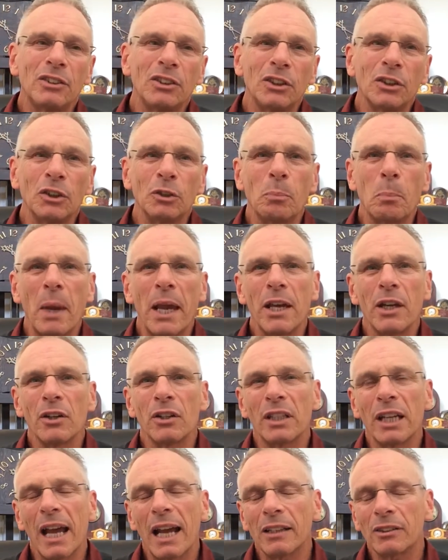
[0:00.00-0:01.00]
you pay your
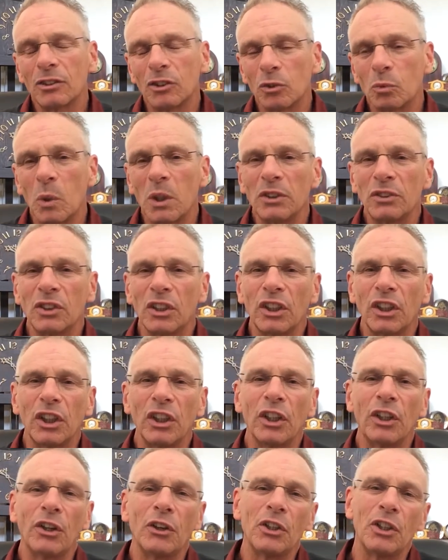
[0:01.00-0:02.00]
taxes once a
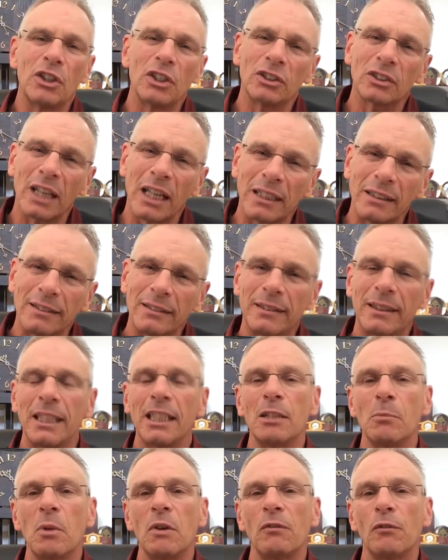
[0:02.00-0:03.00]
year, and you're just kind of sending
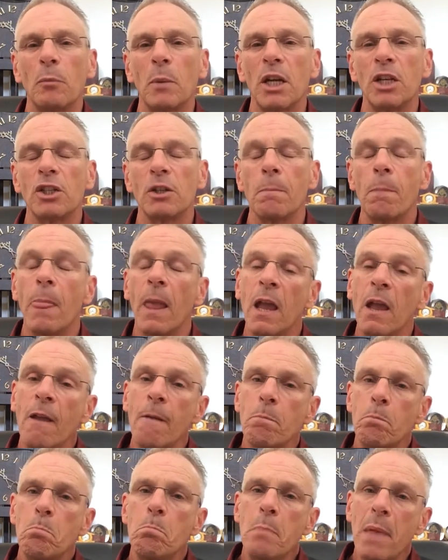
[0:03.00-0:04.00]
them information.
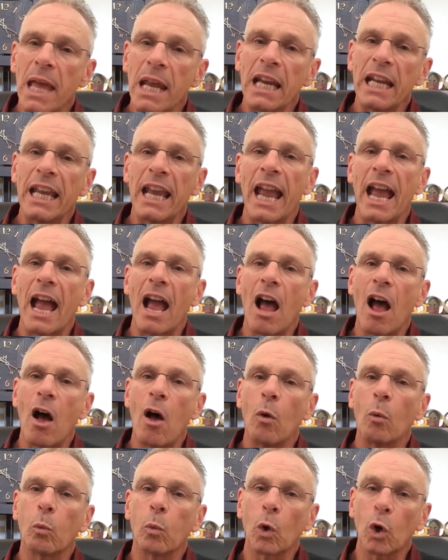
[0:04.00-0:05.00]

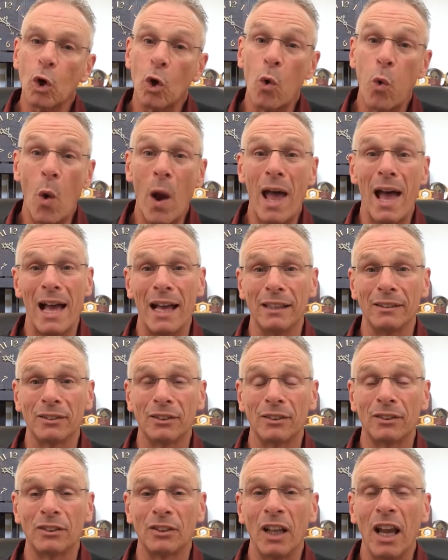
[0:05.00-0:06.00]
Medi-Cal
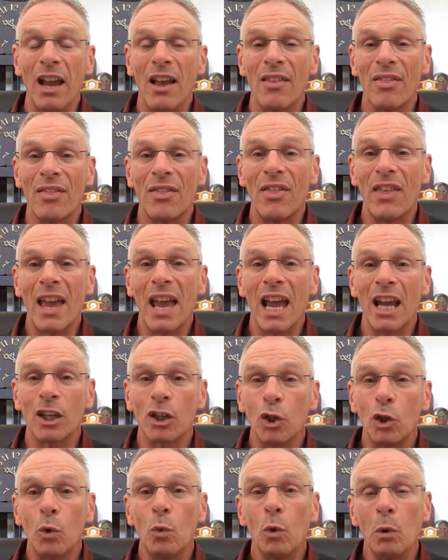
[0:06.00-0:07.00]
requests that
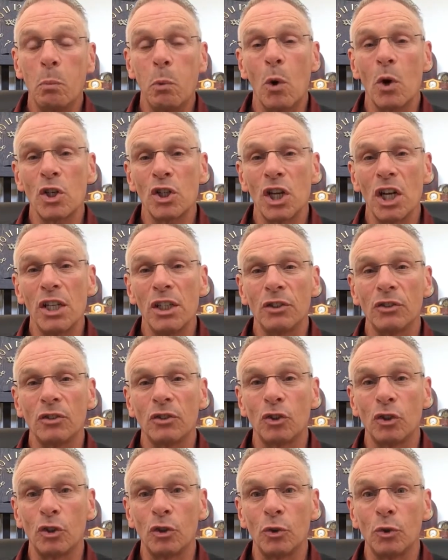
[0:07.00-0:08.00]
you report changes
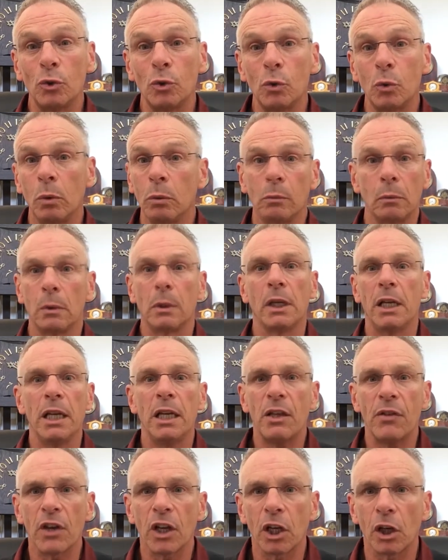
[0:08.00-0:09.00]
to
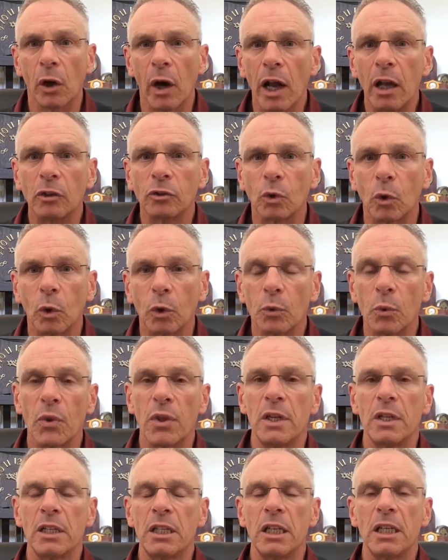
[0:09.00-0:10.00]
anything in your household
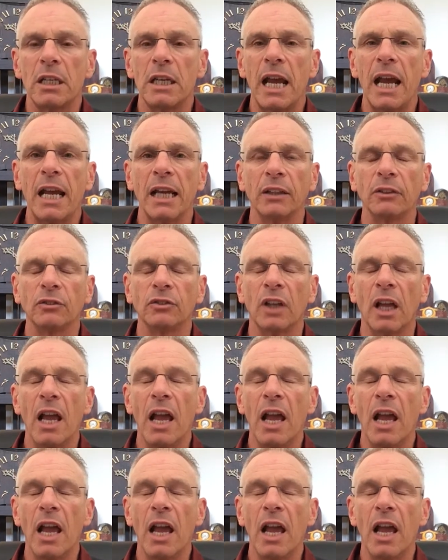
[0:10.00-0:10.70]
within 10 days.